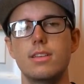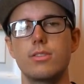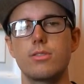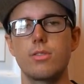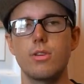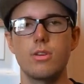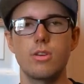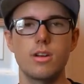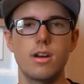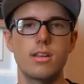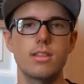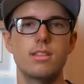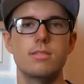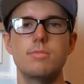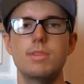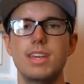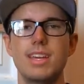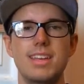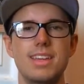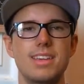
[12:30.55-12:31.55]
Throw it on in
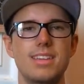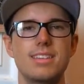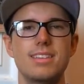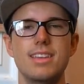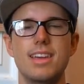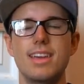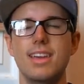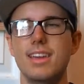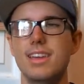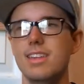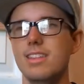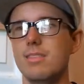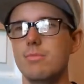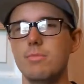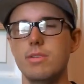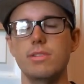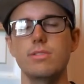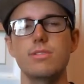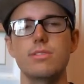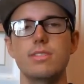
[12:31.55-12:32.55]
the beginning of the day, the
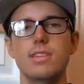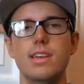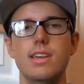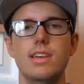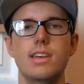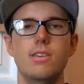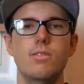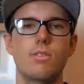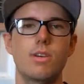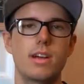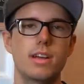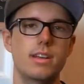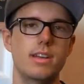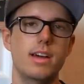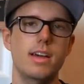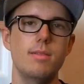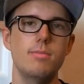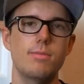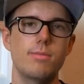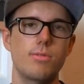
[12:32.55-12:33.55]
middle of the day, or at
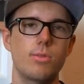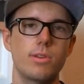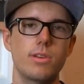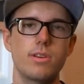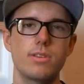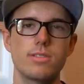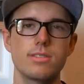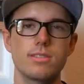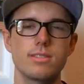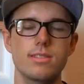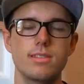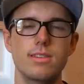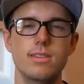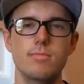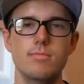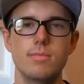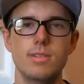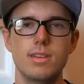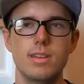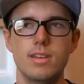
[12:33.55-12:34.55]
night before you go to
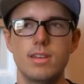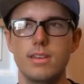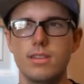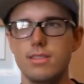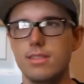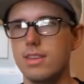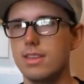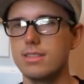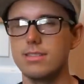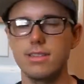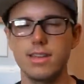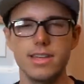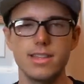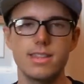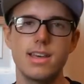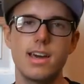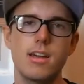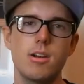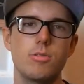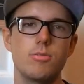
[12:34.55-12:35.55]
sleep. Things
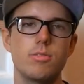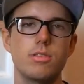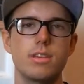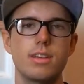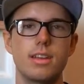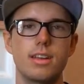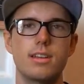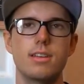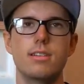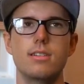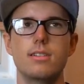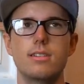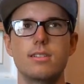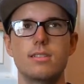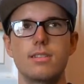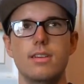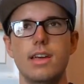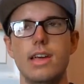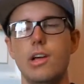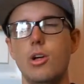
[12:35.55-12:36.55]
like that are really going
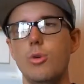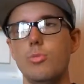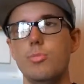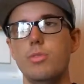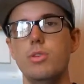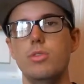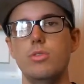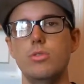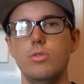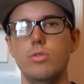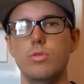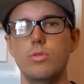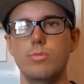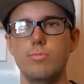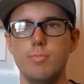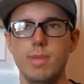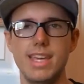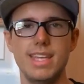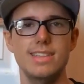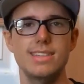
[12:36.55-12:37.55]
to help you
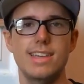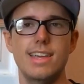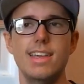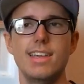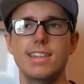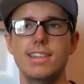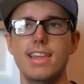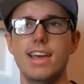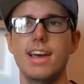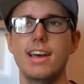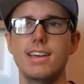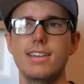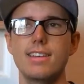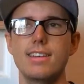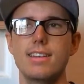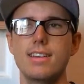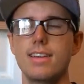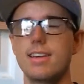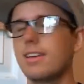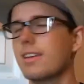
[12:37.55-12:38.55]
maintain that,
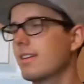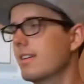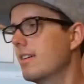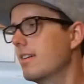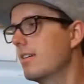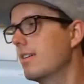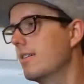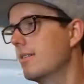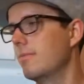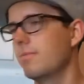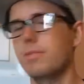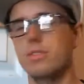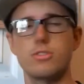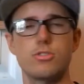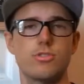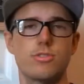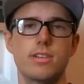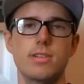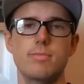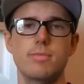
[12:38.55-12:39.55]
the
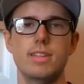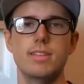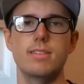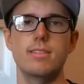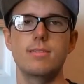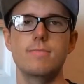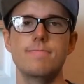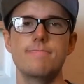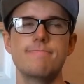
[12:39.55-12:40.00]
treatment.